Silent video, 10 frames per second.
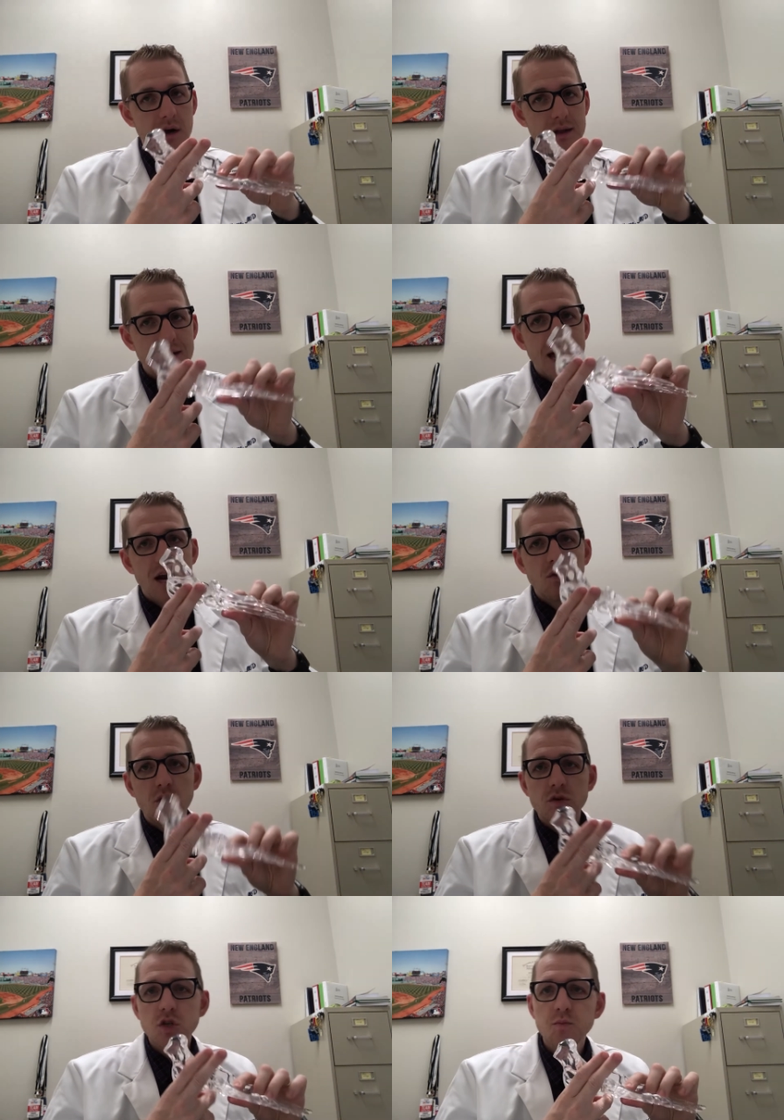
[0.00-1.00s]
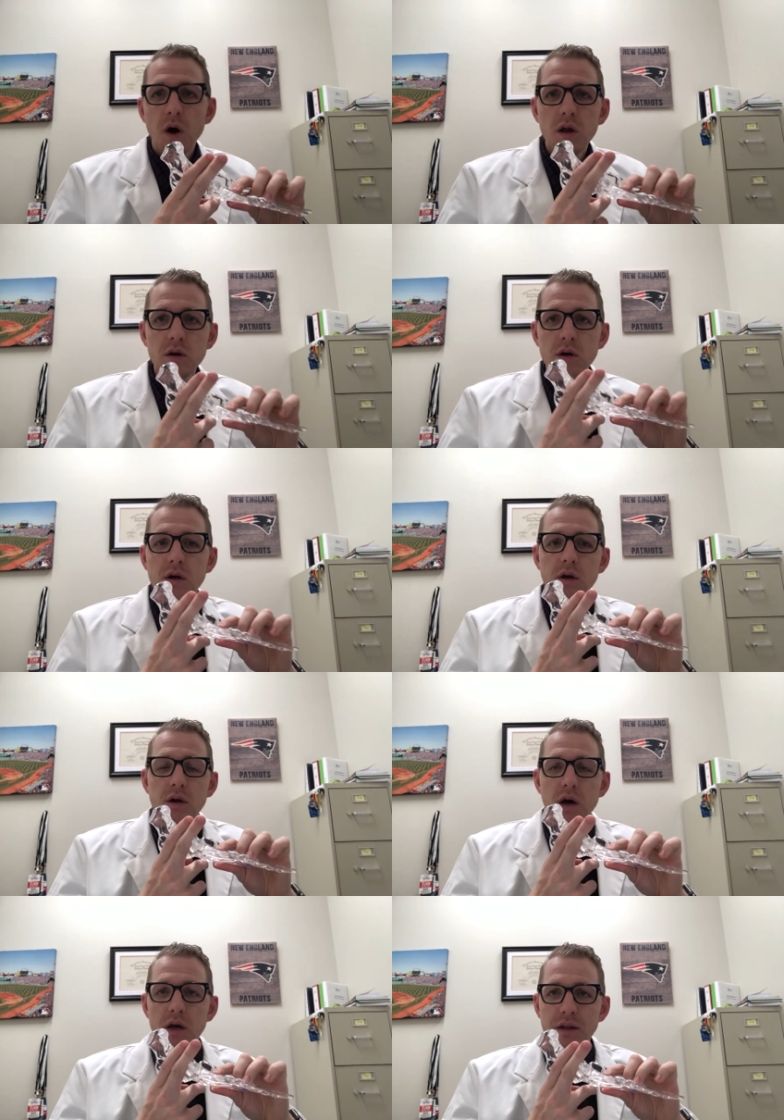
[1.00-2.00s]
lateral smaller
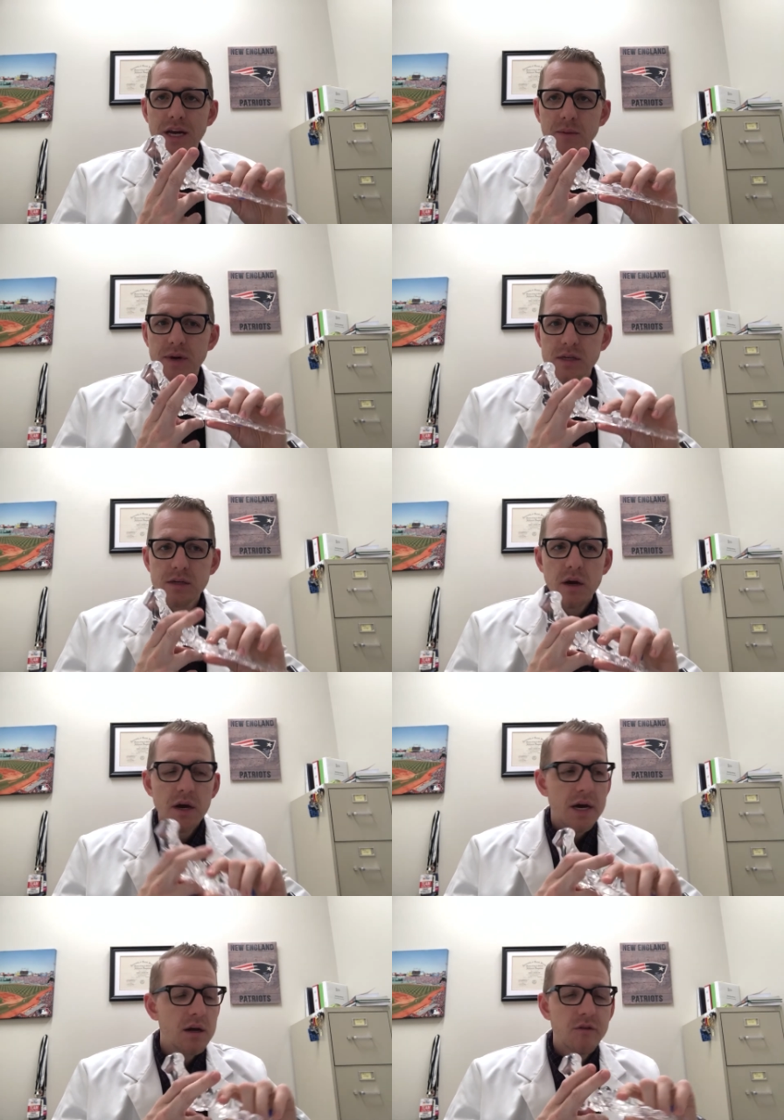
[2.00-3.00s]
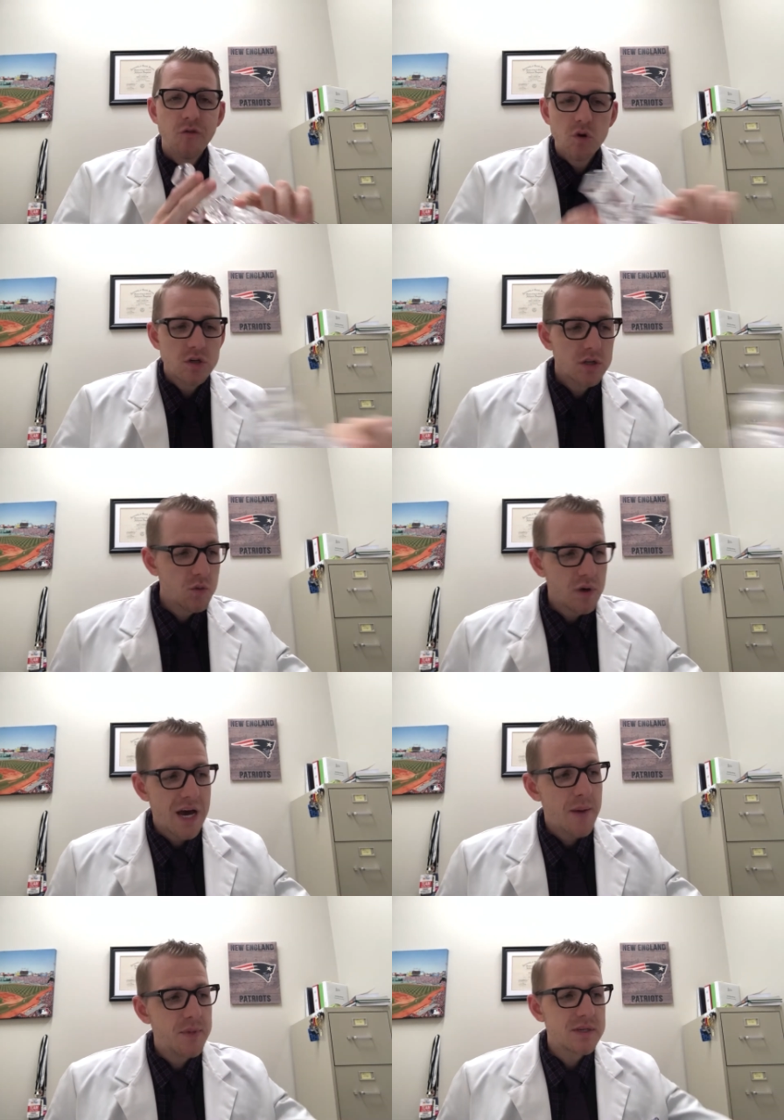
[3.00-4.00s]
ligaments, and unfortunately what
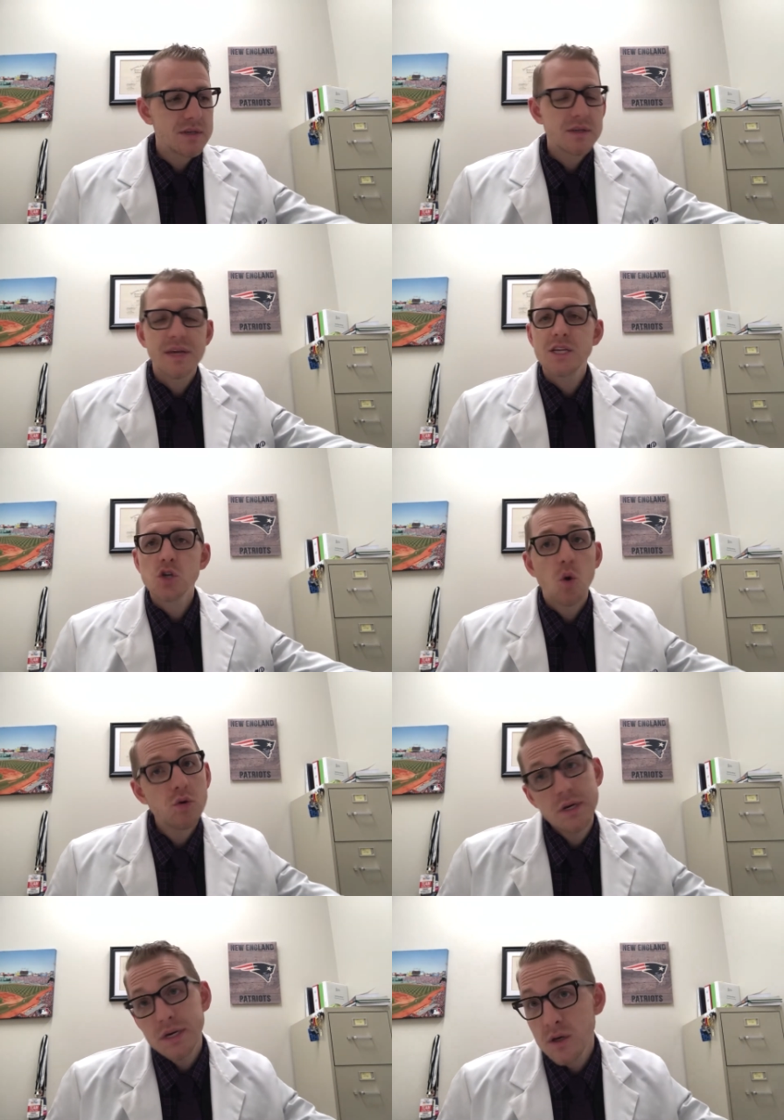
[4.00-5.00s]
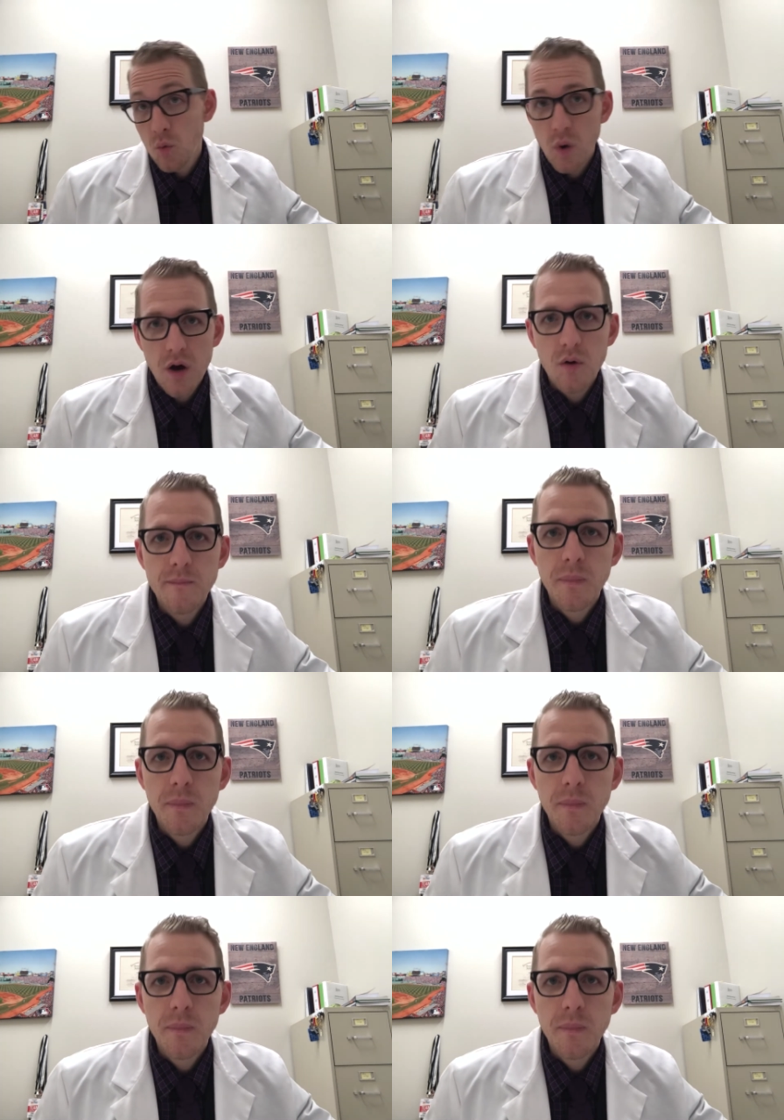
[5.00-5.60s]
happens is they don't heal well.